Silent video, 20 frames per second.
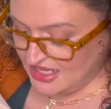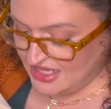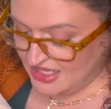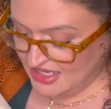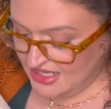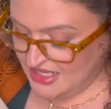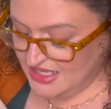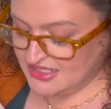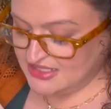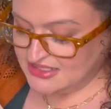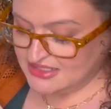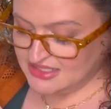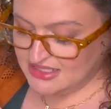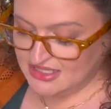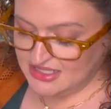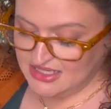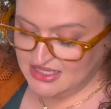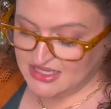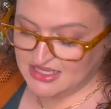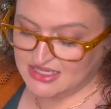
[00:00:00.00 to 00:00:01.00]
It
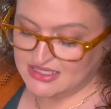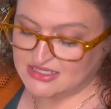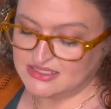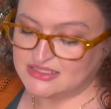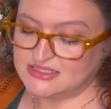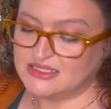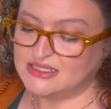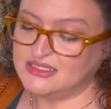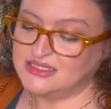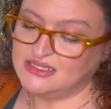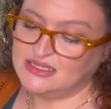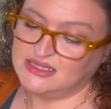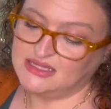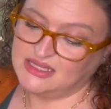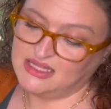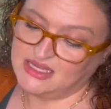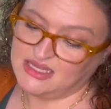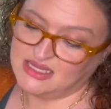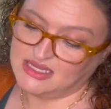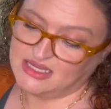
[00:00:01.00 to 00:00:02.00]
is
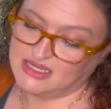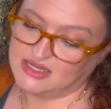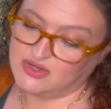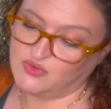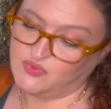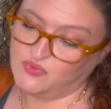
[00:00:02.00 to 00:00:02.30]
the